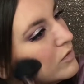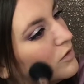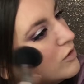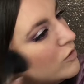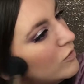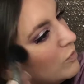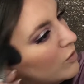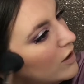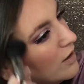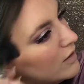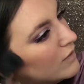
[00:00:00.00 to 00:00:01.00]
too
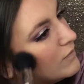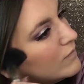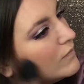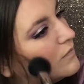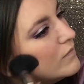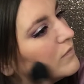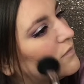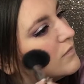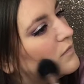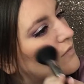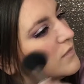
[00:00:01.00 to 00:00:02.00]
bright.
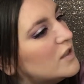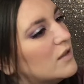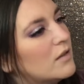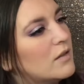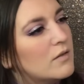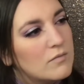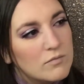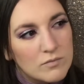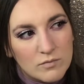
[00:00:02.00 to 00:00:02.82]
So you can